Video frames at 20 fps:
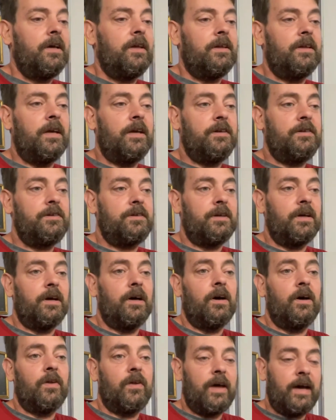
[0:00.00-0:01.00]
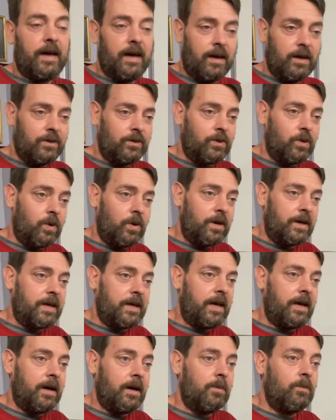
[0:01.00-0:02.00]
they sell the outdoor
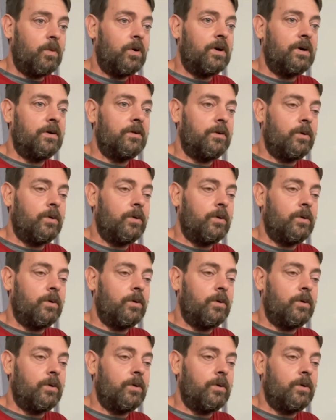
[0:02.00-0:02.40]
camera,